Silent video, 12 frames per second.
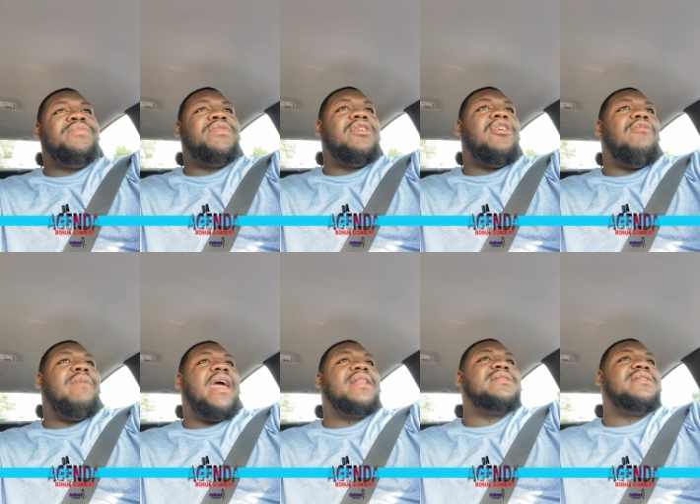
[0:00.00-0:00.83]
go
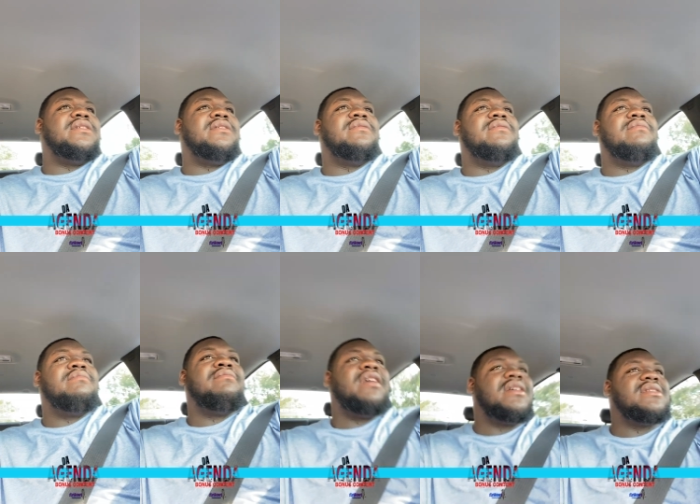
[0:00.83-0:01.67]
back to,
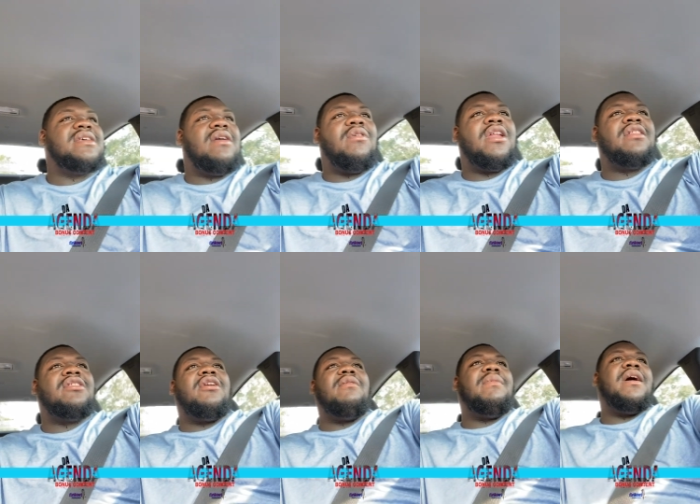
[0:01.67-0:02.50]
like I said, what I
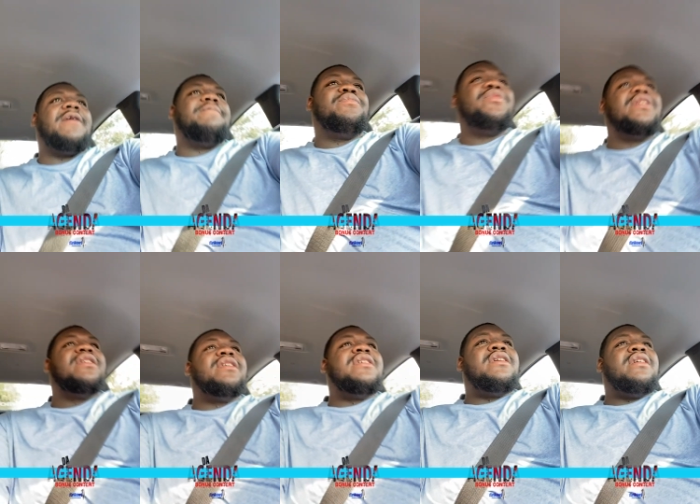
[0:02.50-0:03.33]
thought about it.
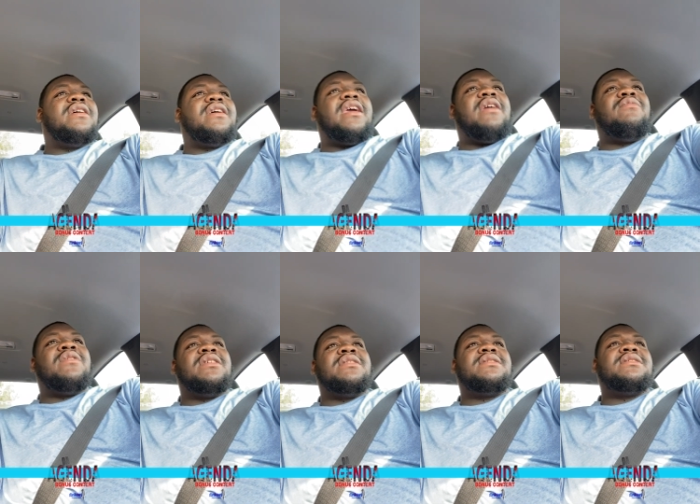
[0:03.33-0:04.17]
It
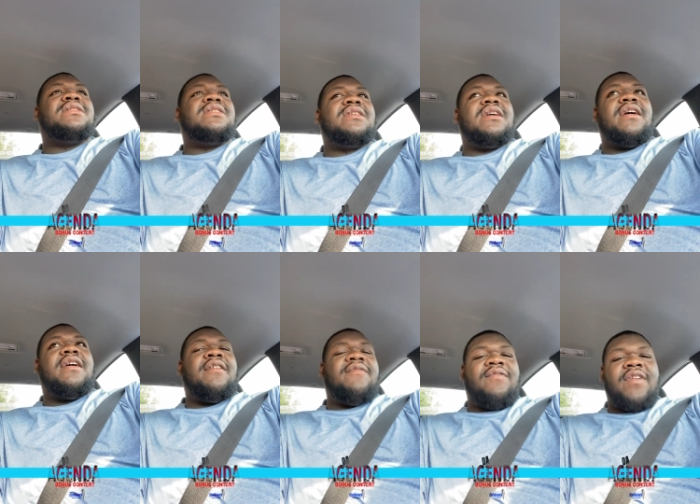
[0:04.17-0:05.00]
was
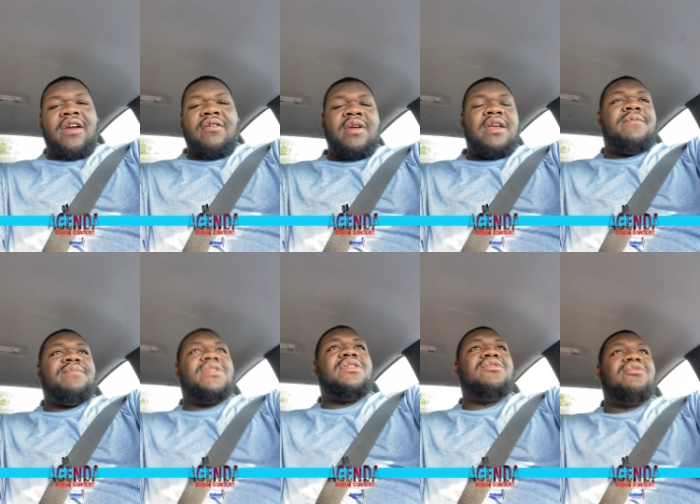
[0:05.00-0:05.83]
a very
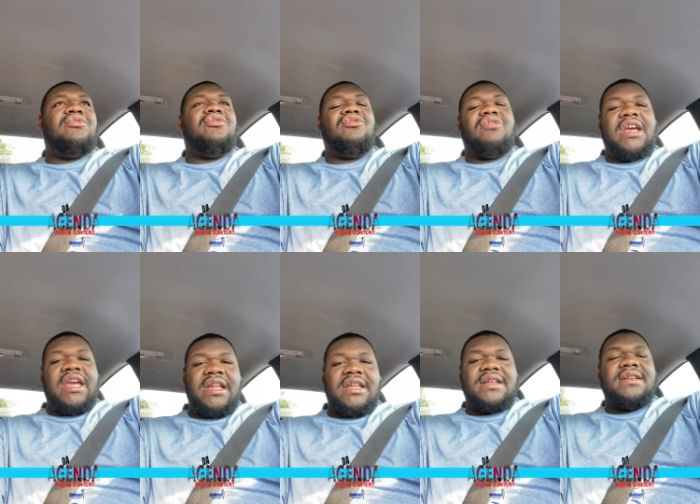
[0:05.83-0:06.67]

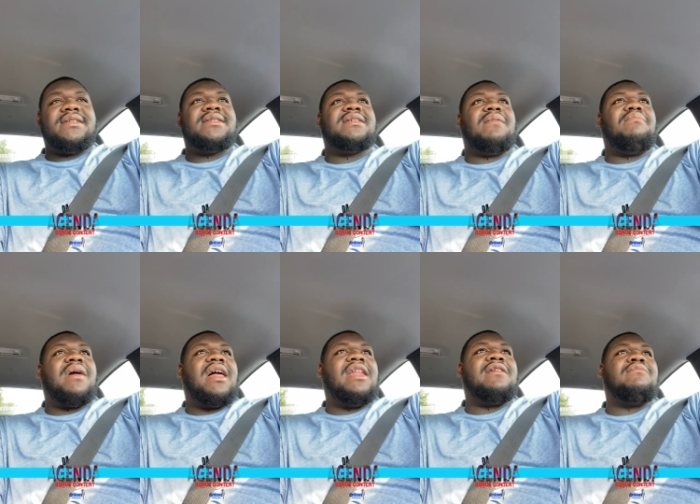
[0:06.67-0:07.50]
great
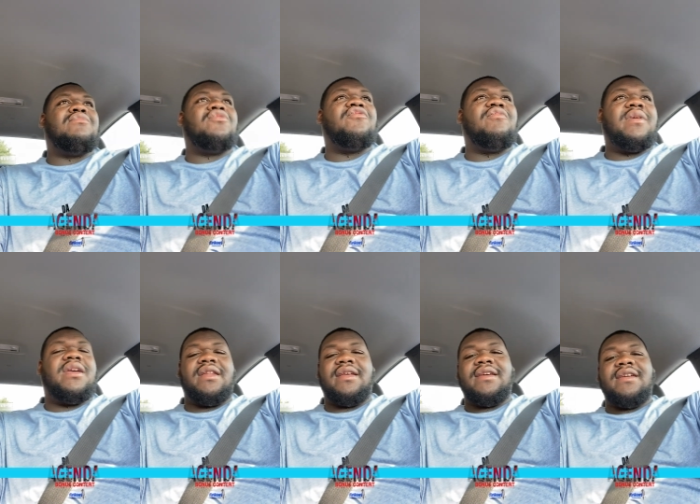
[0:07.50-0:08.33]
symbolic
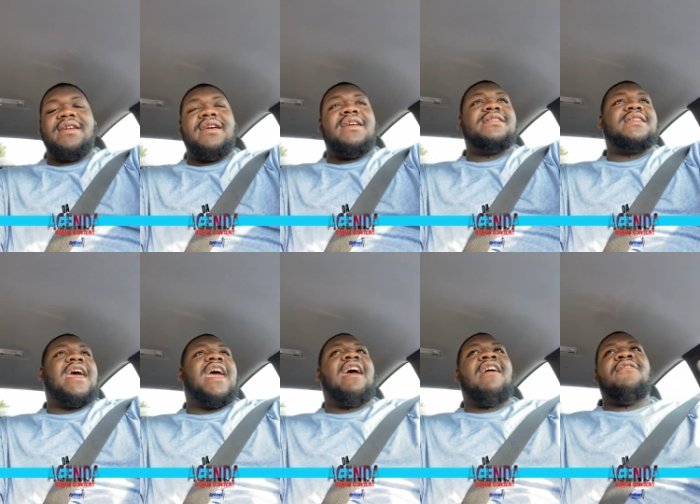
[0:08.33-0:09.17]
movement to
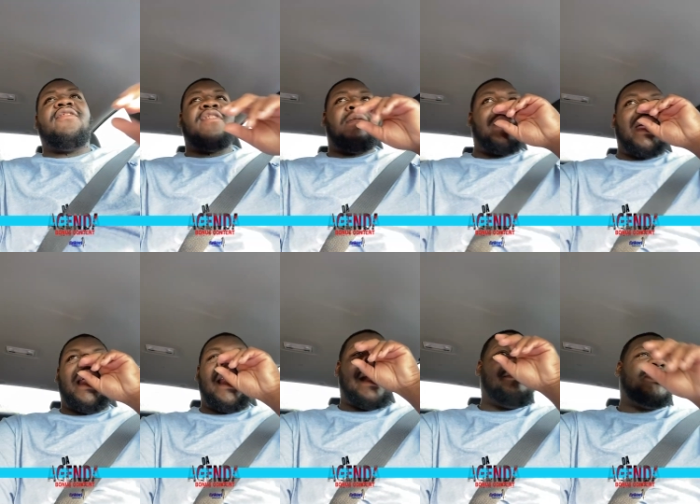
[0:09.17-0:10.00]
have somebody
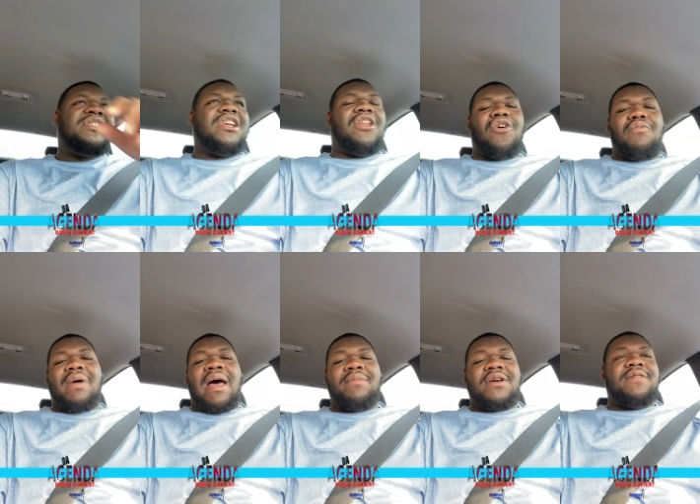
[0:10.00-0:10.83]
like Michelle
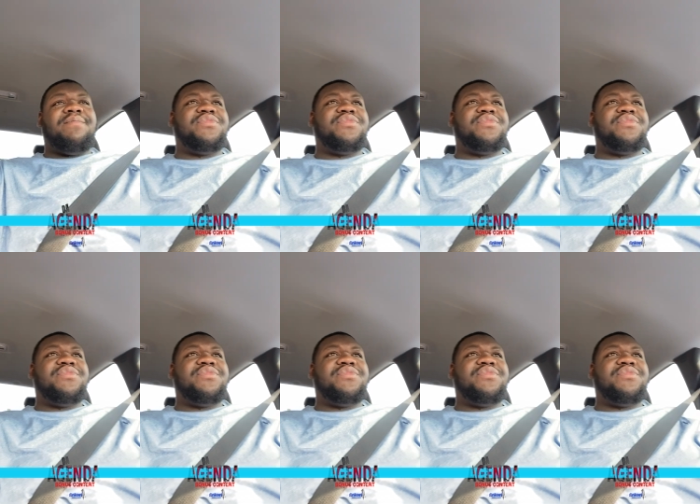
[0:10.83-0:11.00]
Obama